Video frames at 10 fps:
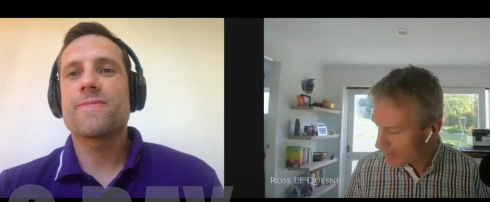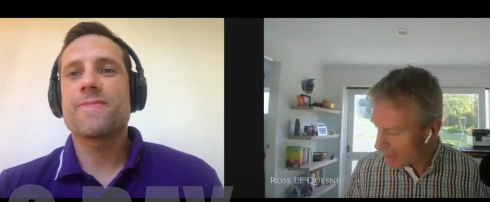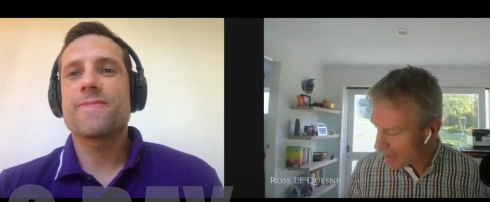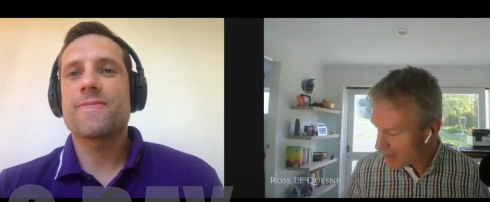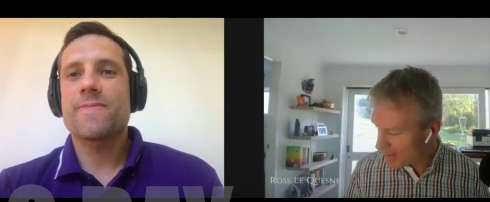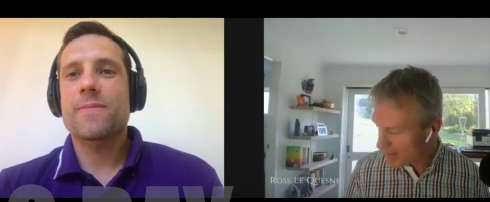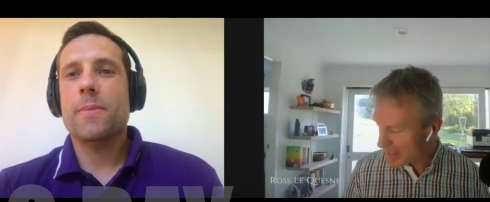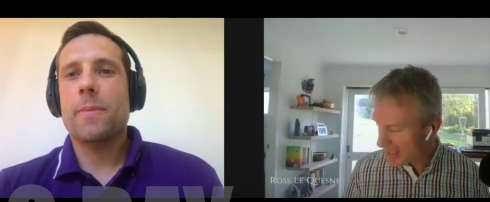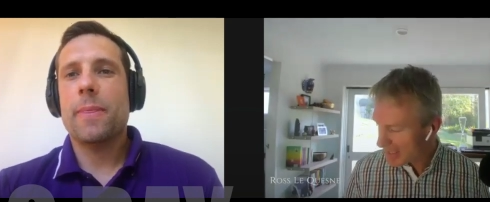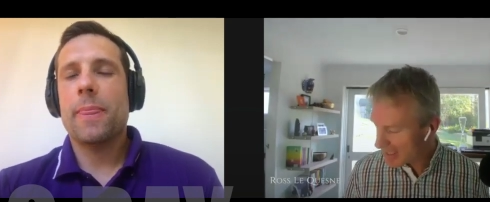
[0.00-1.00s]
Speaker 1: Um,
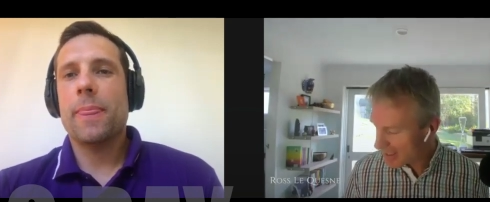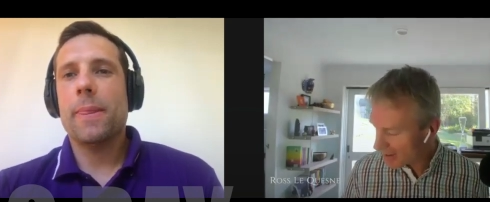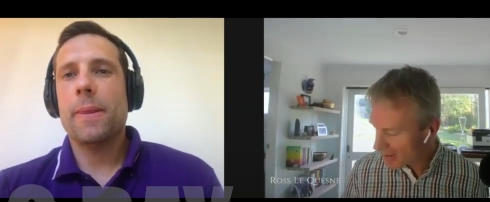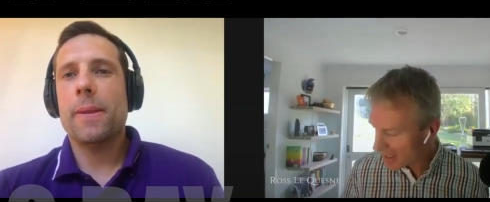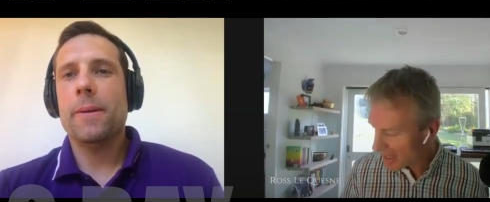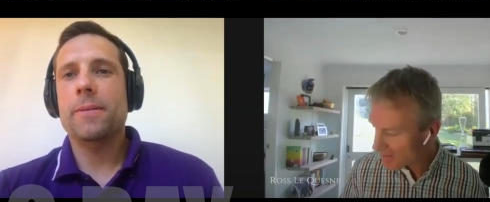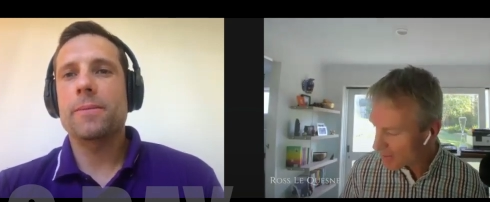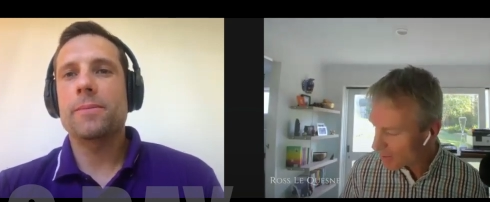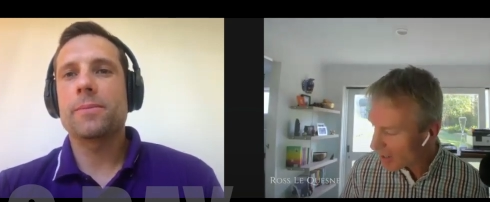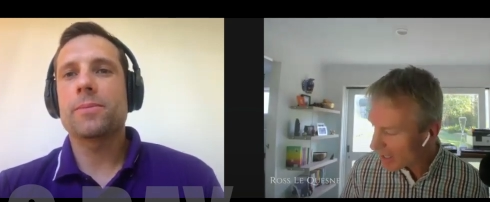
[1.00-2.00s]
he got, gave
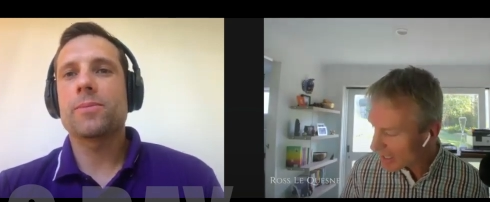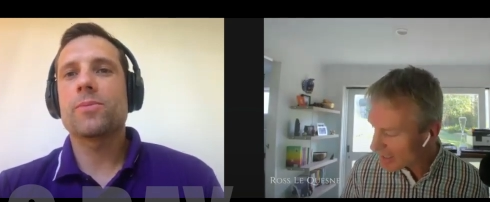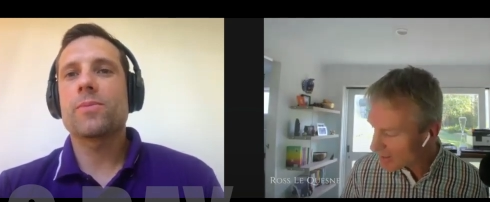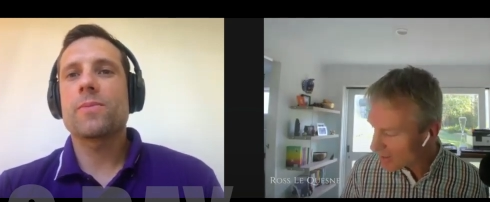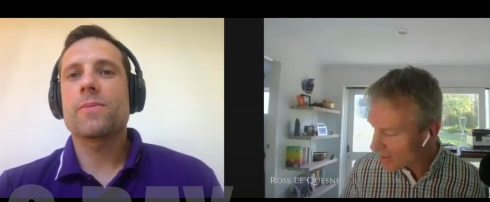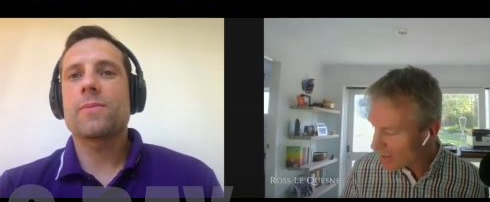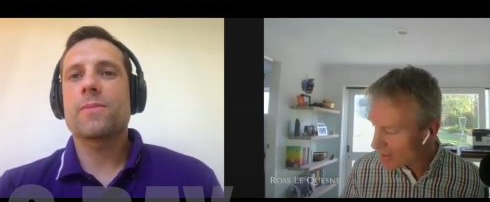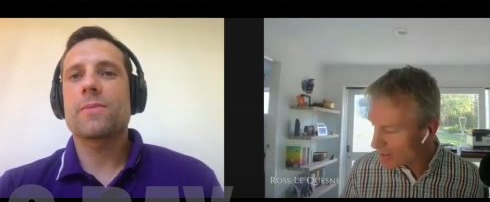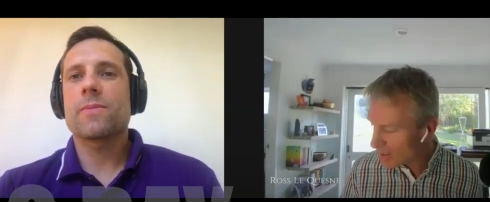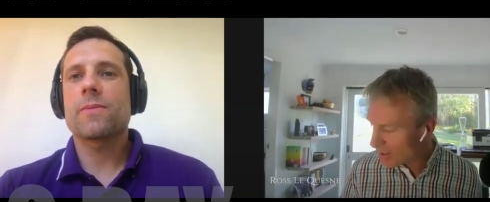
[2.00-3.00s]
some great insight.
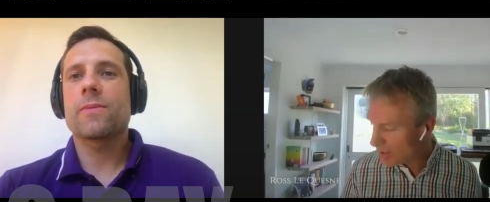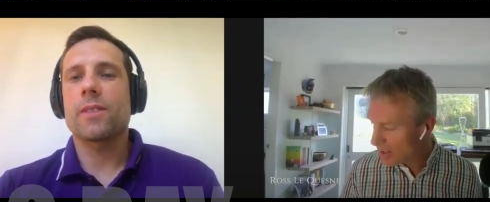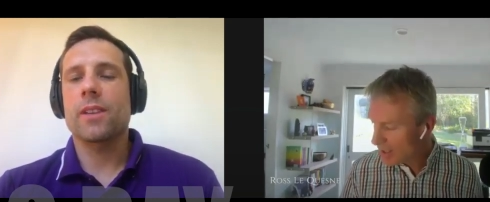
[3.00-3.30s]
So,